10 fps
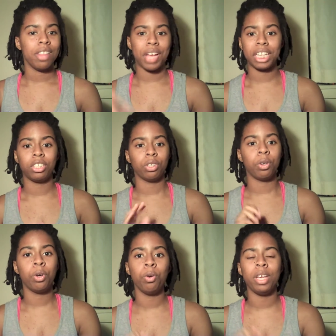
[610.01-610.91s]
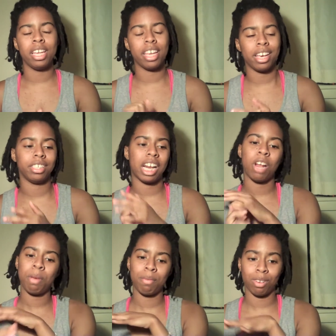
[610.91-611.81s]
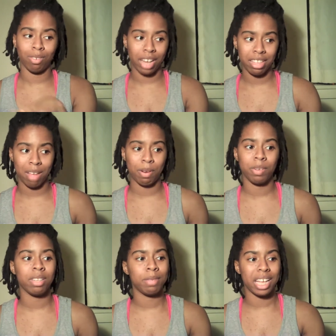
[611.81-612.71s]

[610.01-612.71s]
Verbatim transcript: That's who he is. And a lot of people don't like that. But I'm like,